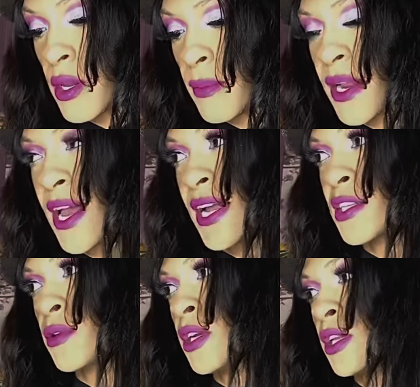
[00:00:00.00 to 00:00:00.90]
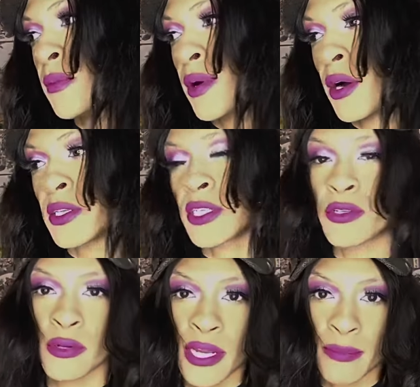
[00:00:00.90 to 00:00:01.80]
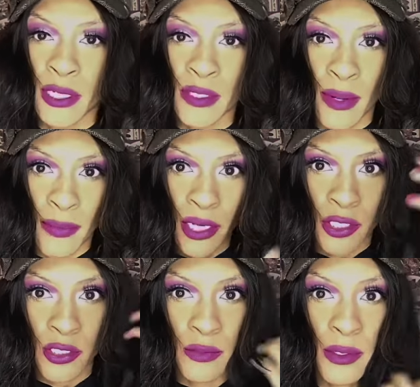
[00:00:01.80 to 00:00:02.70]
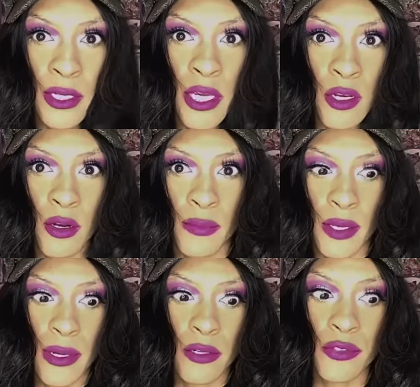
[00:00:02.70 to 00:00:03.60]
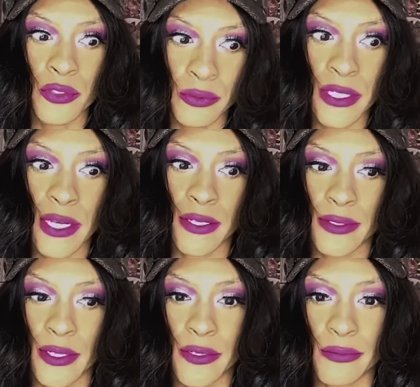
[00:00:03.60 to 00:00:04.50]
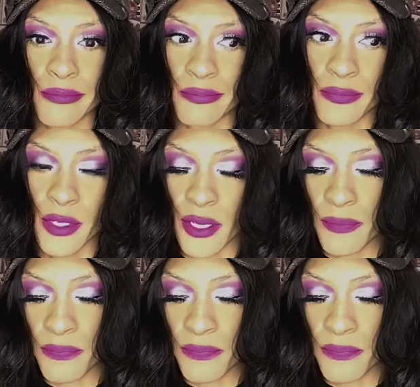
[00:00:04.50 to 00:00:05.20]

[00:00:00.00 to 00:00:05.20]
But I had to literally pause and do that because my manager's been getting on me about doing that. So, yeah.